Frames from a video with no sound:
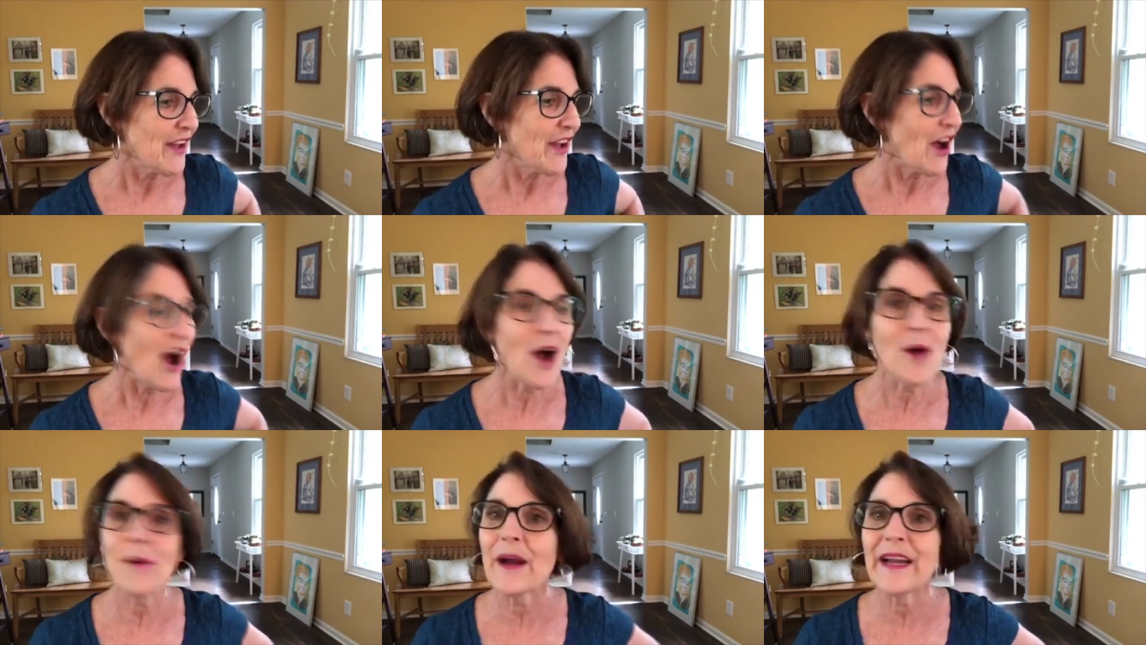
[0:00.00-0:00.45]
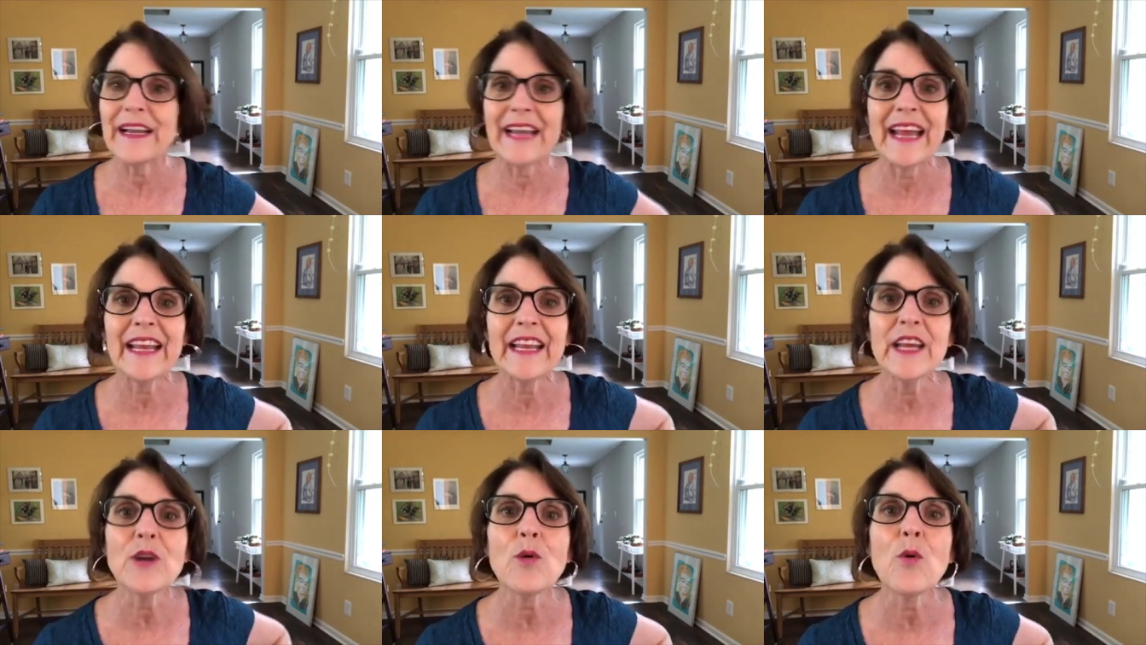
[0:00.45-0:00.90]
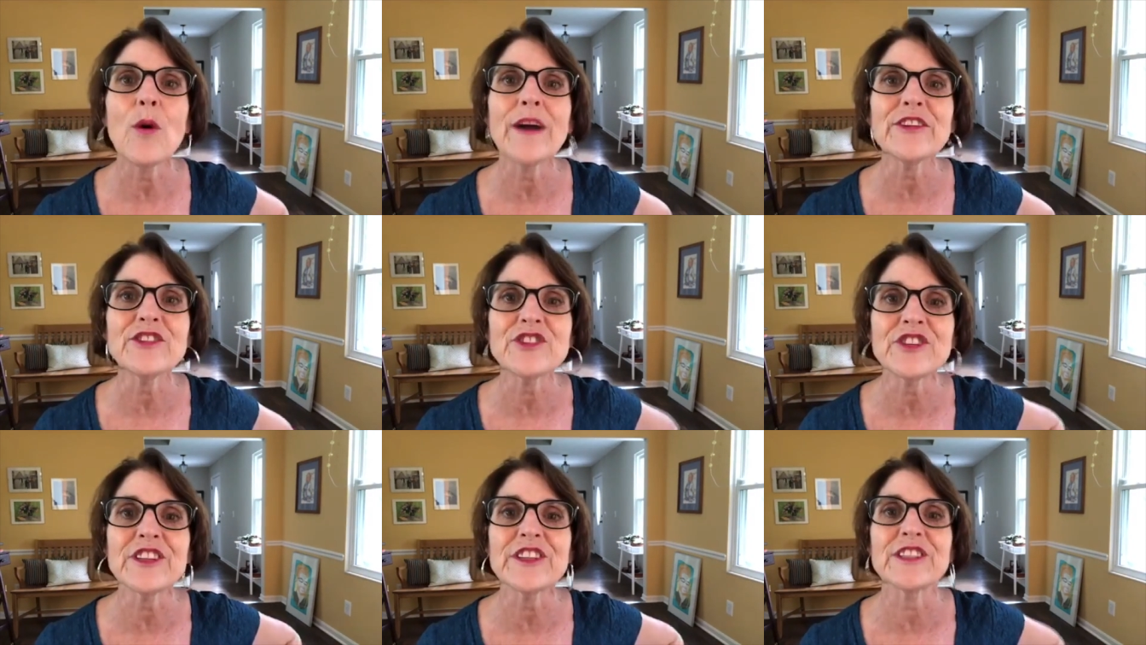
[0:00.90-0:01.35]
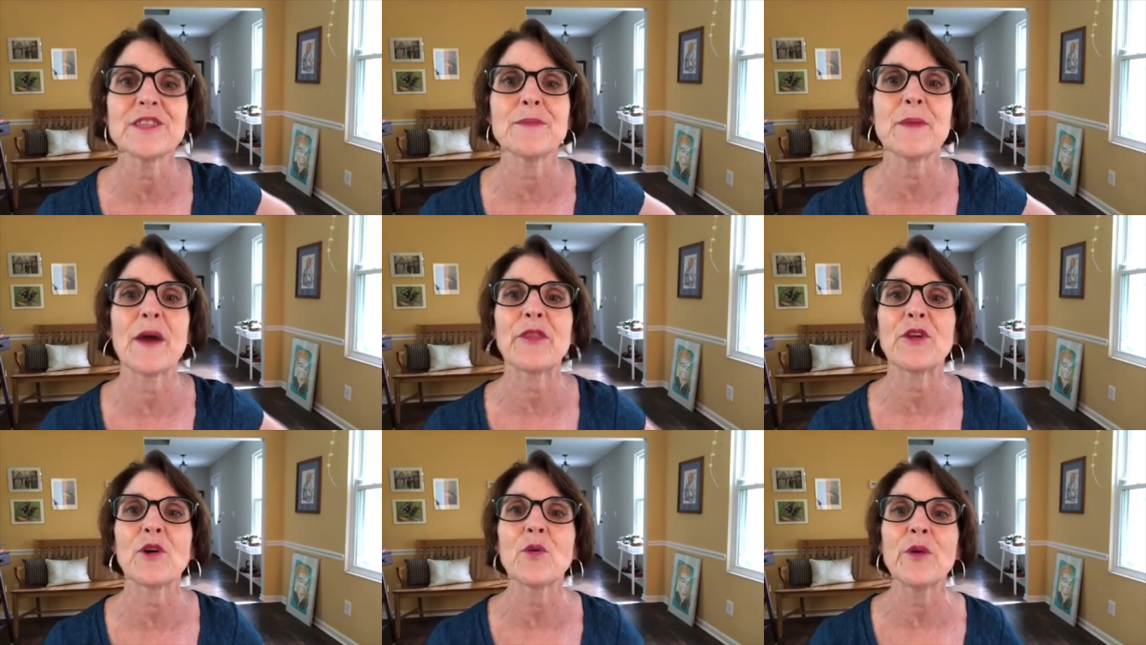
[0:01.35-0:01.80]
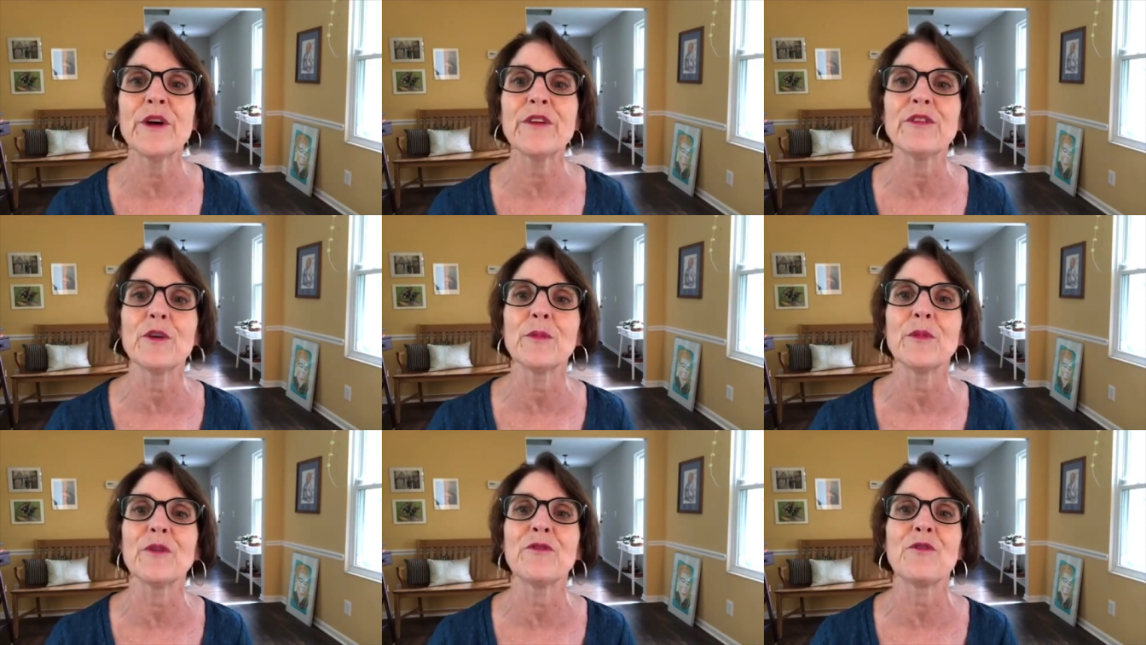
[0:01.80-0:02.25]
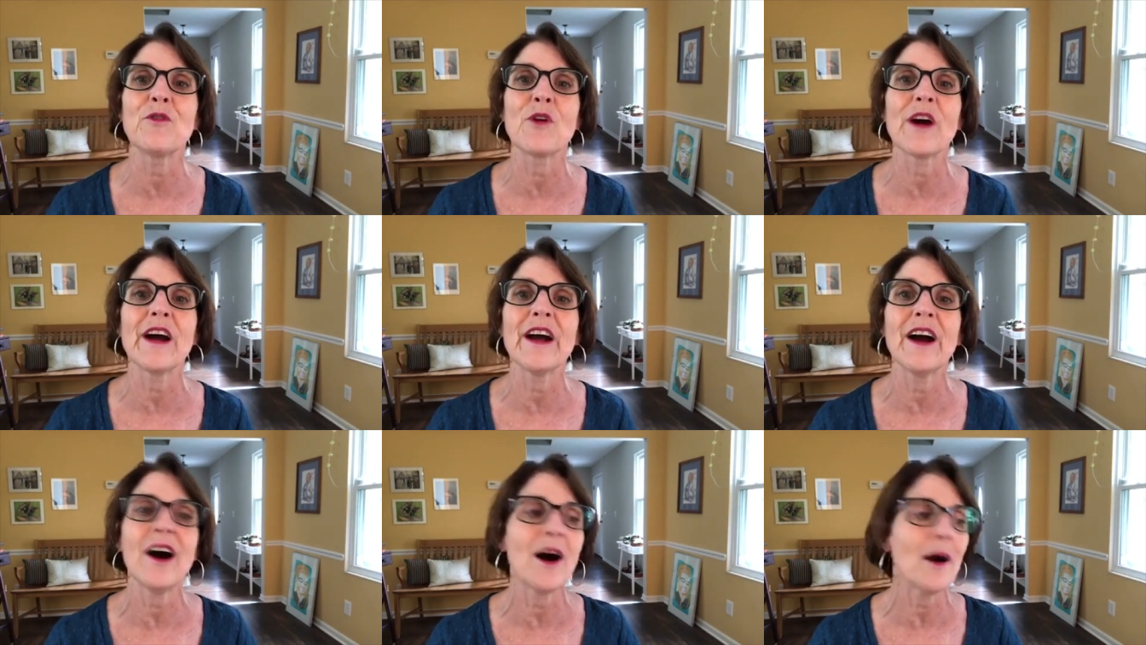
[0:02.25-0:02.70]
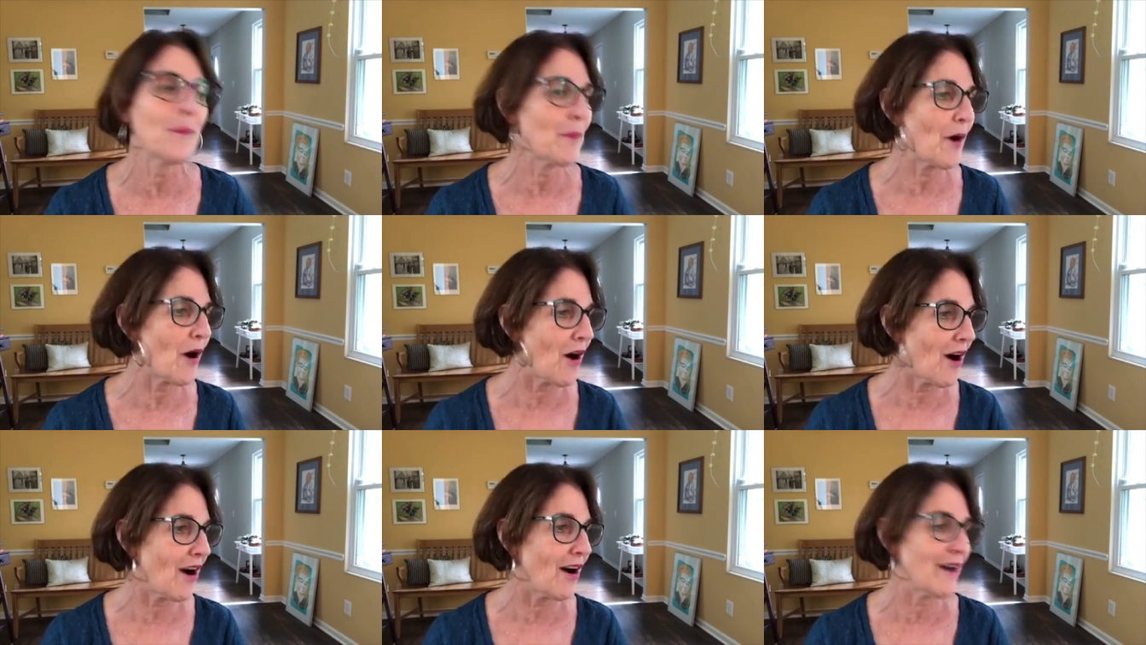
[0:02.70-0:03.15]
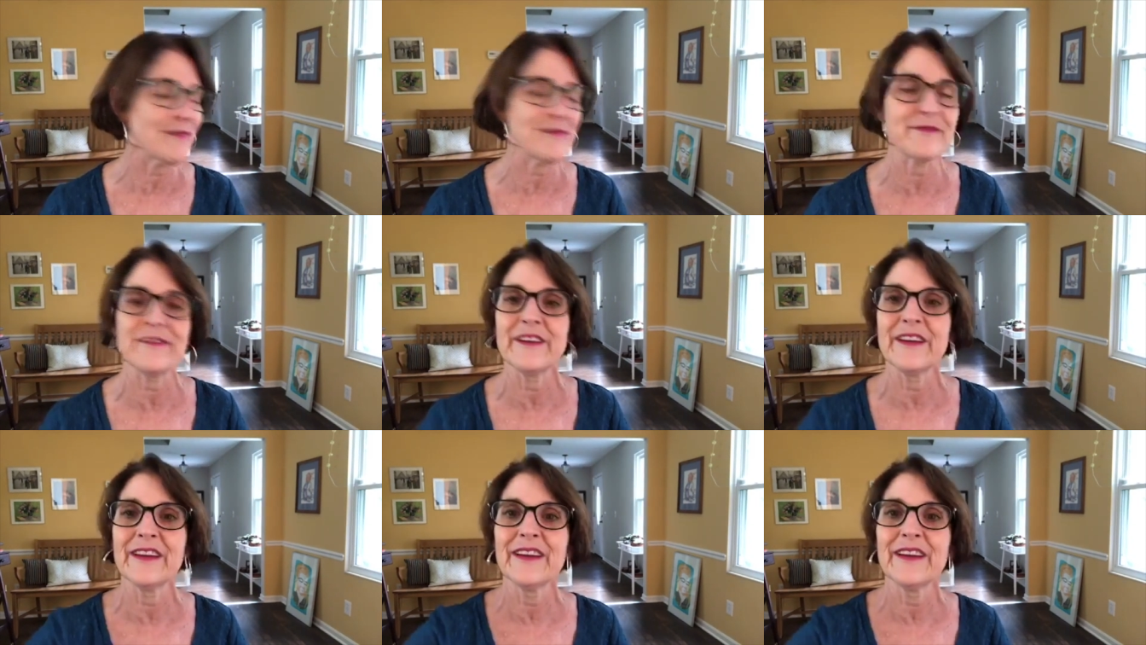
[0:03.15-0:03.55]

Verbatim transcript: All right, any questions about the Quiver before I hop off?